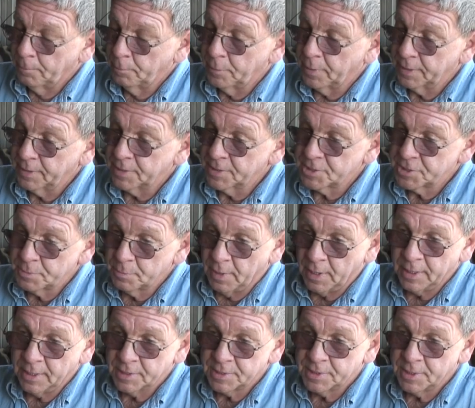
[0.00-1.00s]
But the
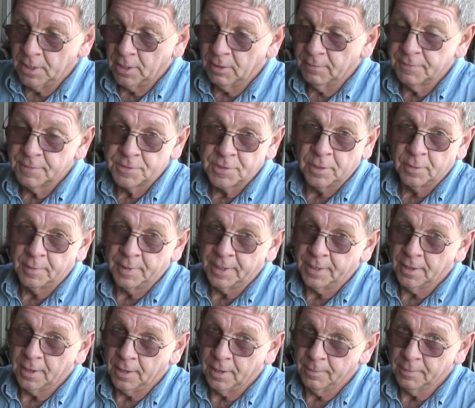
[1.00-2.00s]
smut itself is already
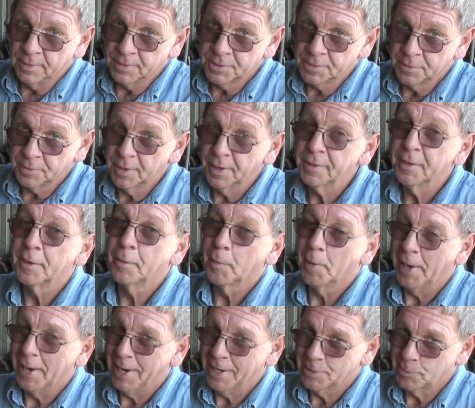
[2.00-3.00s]
carbon, so nothing
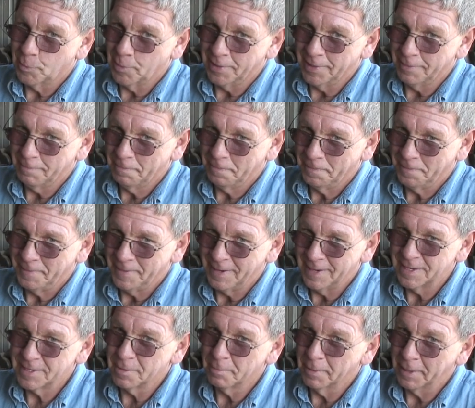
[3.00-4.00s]
reacts with it.
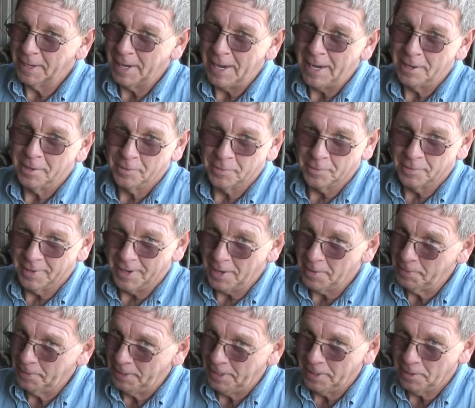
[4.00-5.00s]
It's a mechanical
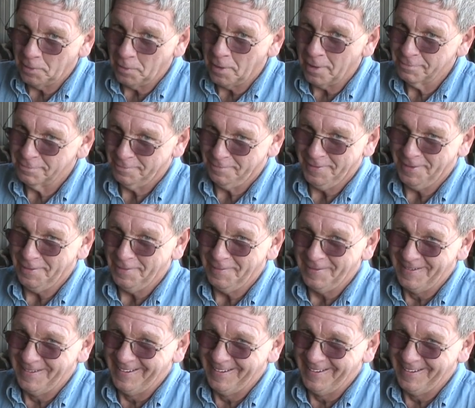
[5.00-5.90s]
how to get it off from there.